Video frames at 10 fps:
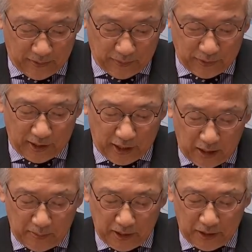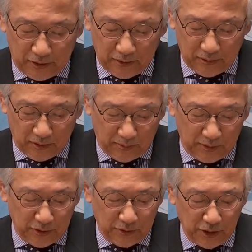for the elimination of
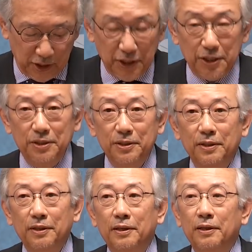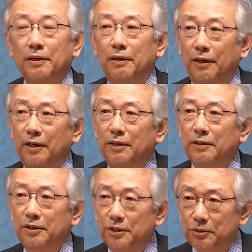this disease and
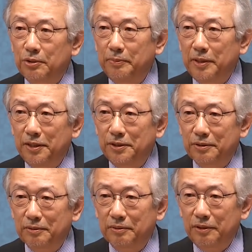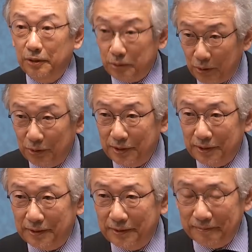the discrimination it
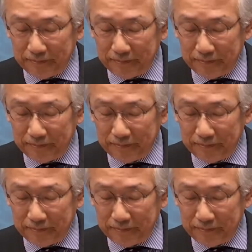causes.